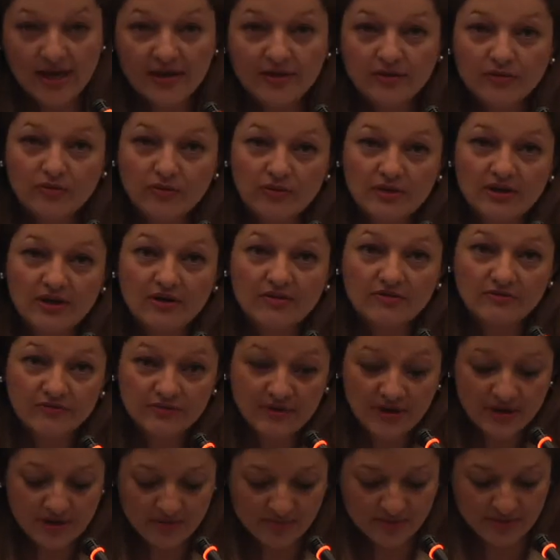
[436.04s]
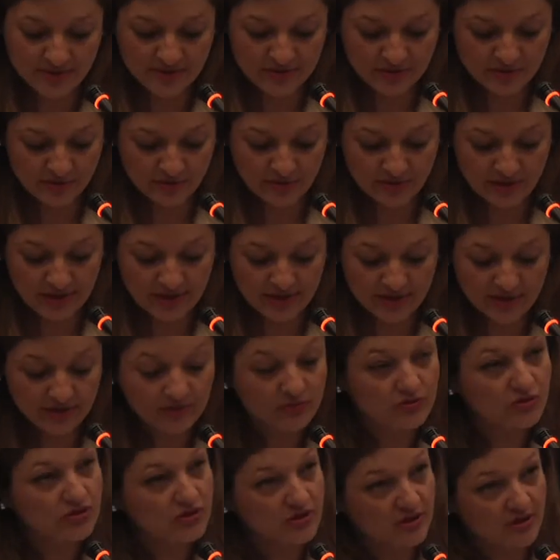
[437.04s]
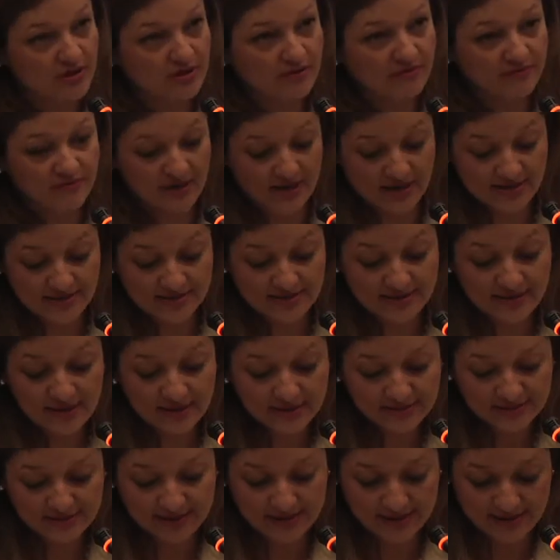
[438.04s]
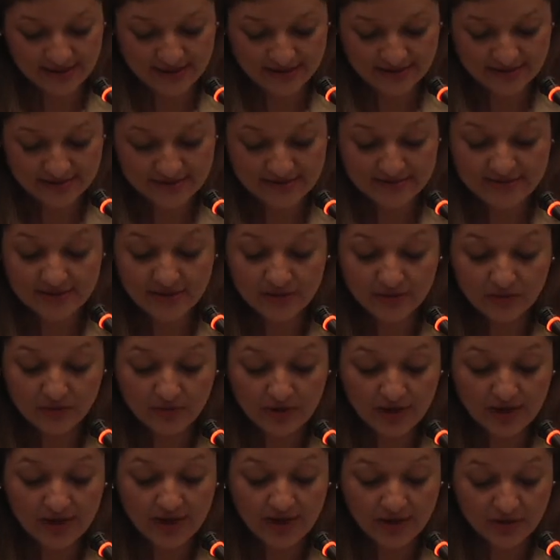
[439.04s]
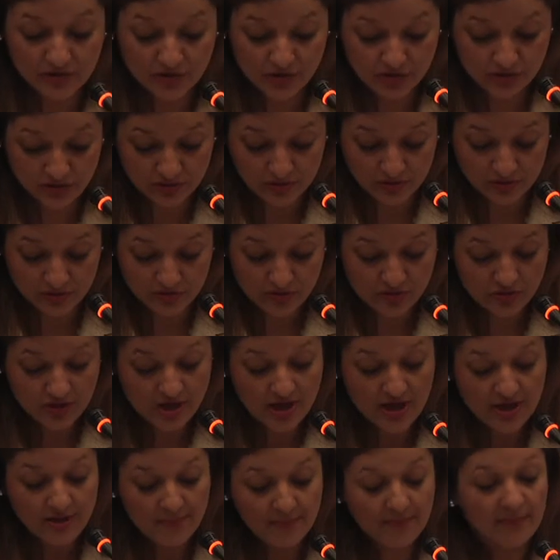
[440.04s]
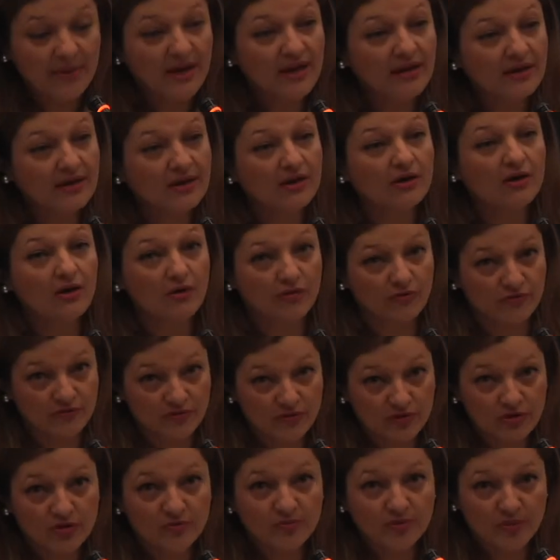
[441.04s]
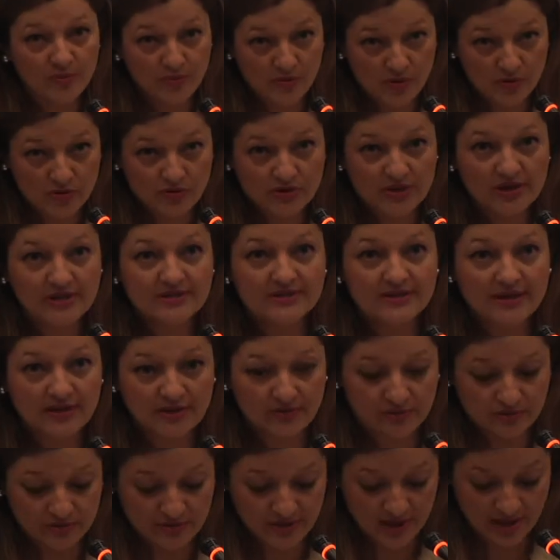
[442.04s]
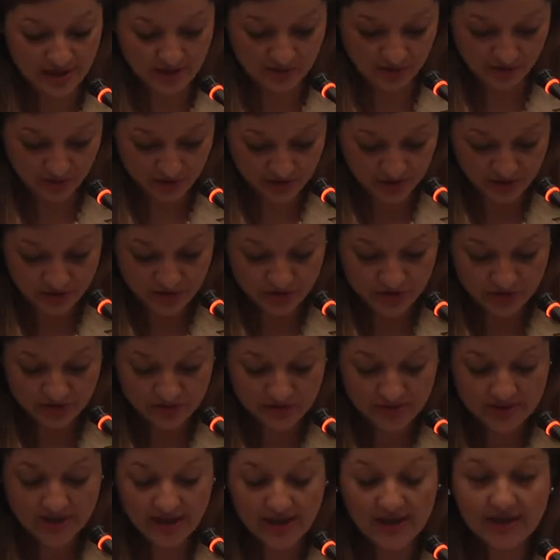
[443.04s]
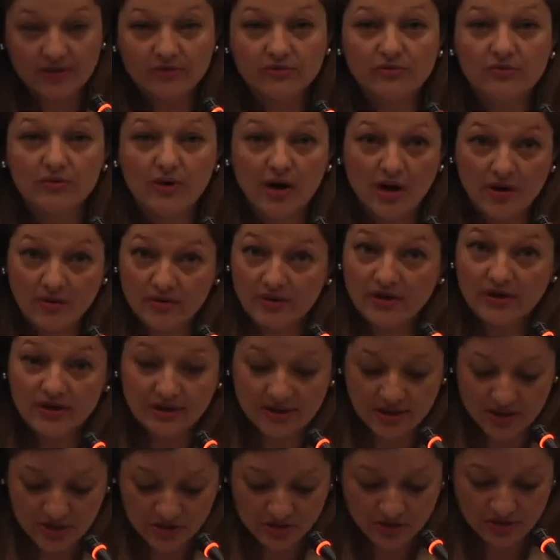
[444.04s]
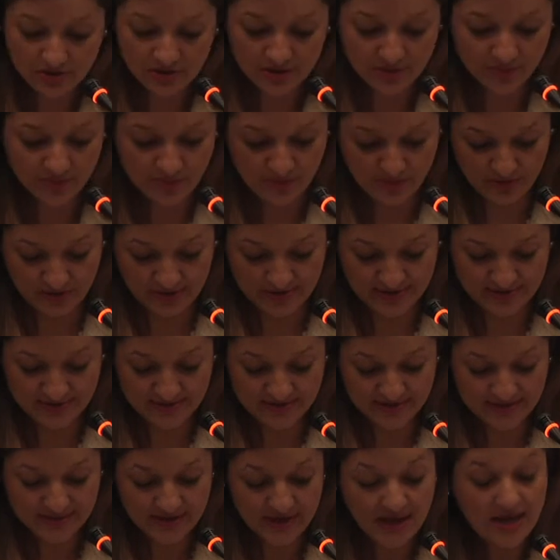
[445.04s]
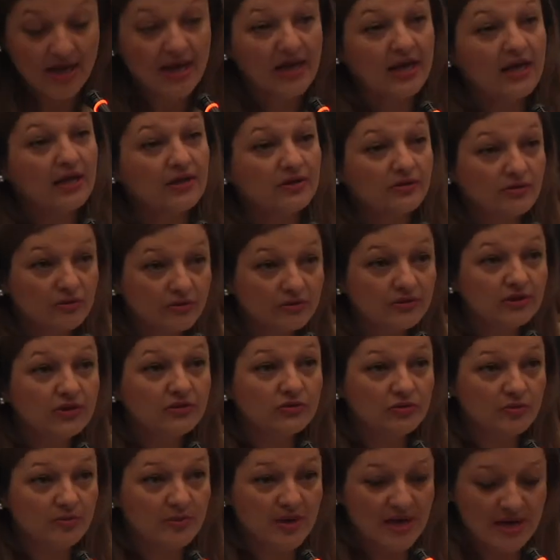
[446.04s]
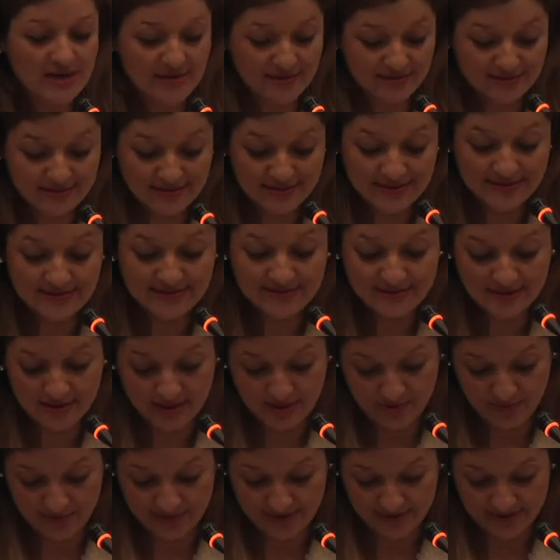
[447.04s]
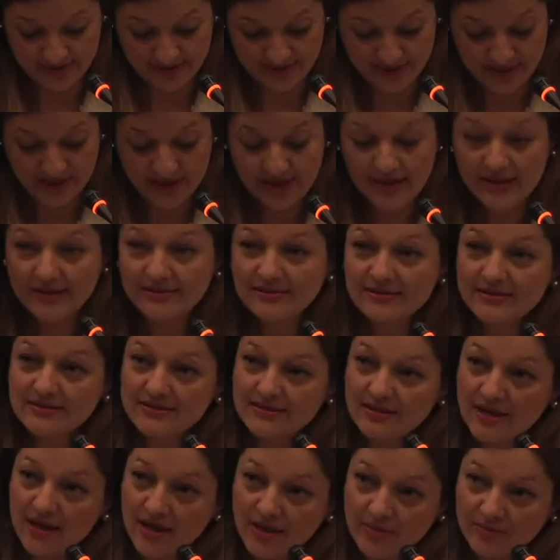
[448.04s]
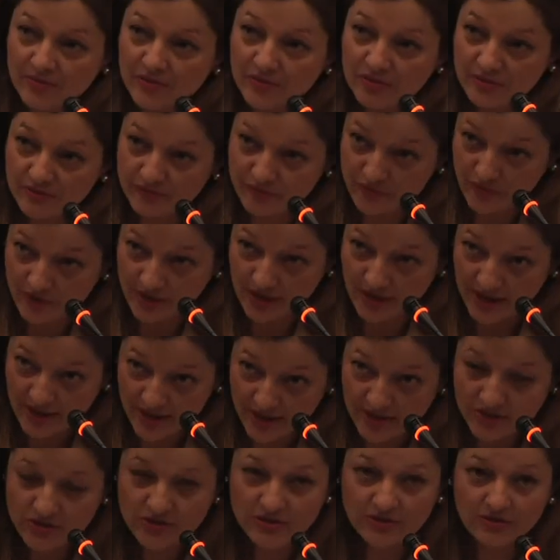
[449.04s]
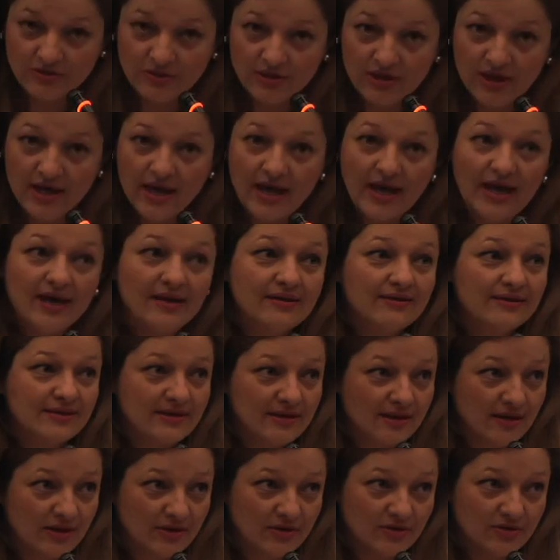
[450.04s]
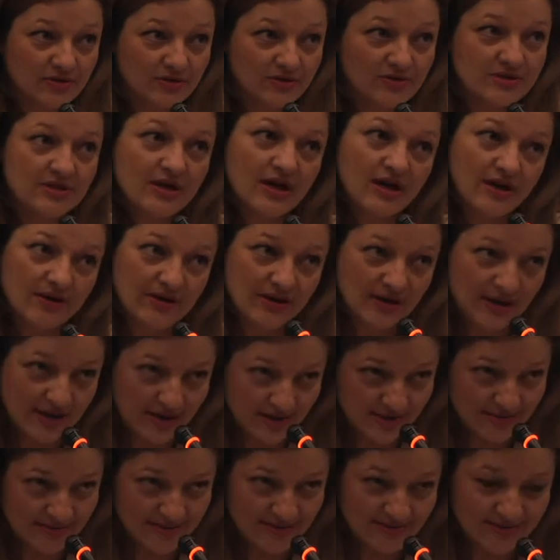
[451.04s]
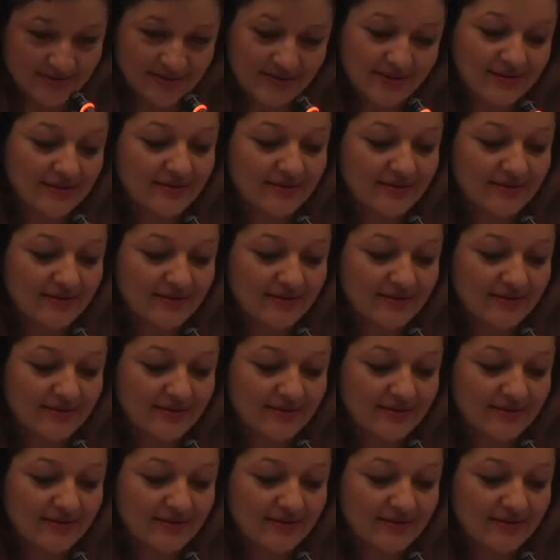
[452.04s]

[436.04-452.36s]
And we are very much willing to serve as catalysts that will introduce many of your proposals and today's conclusions into our national policies in order to make things happen. It is time for action, and the actors are us.